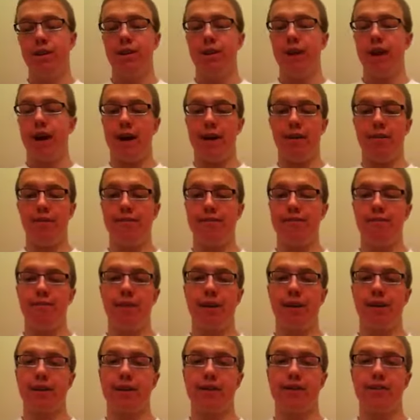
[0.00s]
yeah,
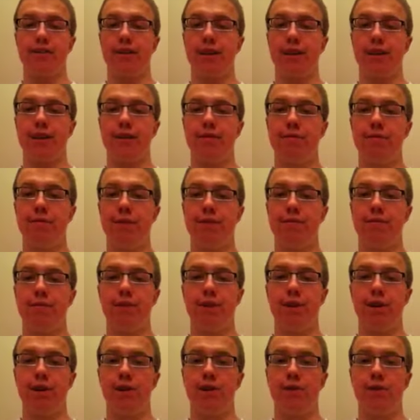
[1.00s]
like I said, my
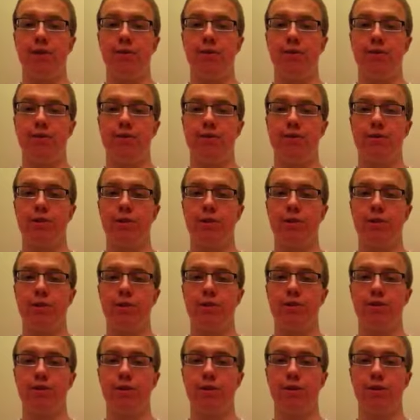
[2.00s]
videos
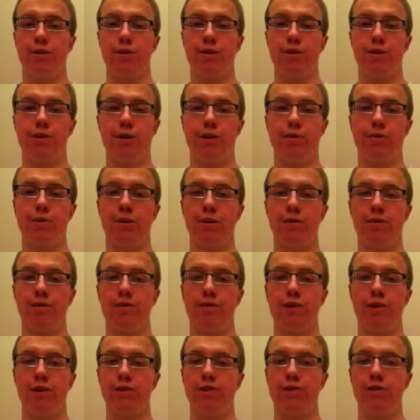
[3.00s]
were no longer
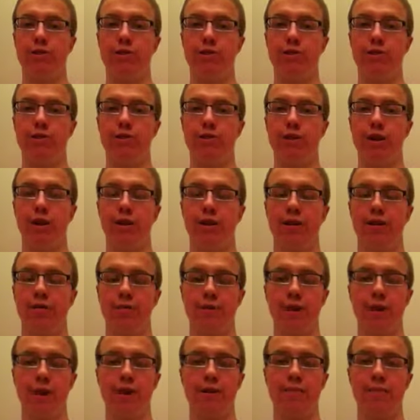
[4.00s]
posting to Anthem
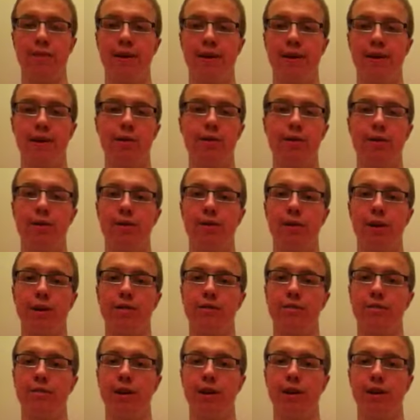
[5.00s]
Gaming and they were going back
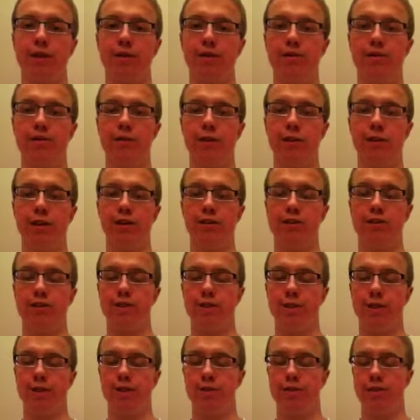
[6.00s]
to my old channel.
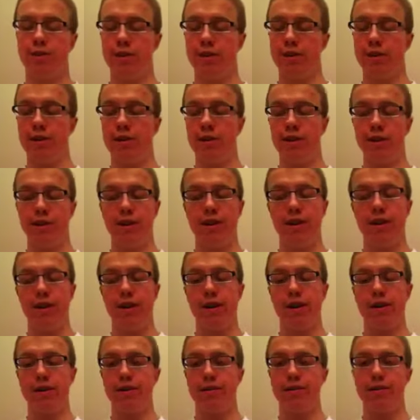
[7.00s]
So
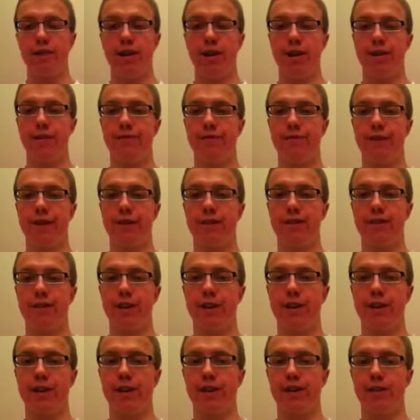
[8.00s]
I decided to fix
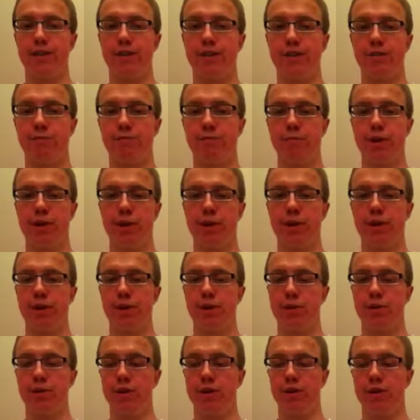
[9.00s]
that and just make a
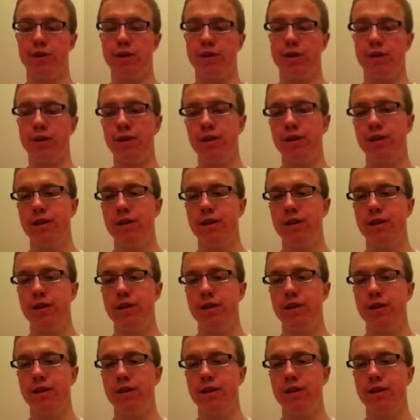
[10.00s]
new one.